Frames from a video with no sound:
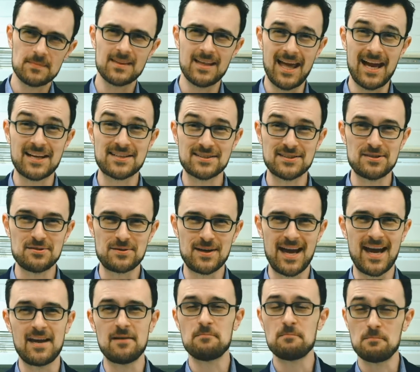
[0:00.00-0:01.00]
Actually you
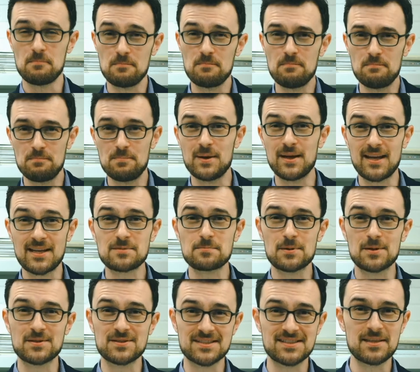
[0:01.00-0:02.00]
can, but that's
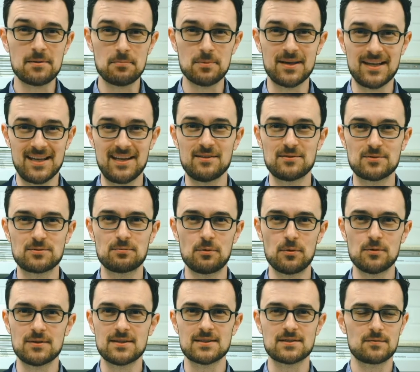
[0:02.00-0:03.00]
because somebody else
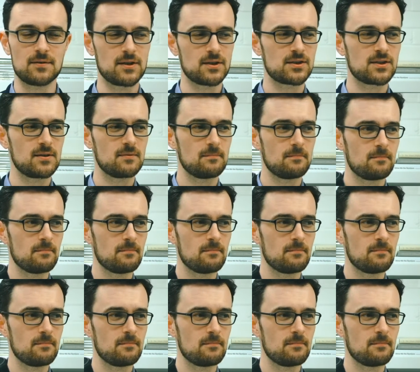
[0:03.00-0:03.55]
wrote this function.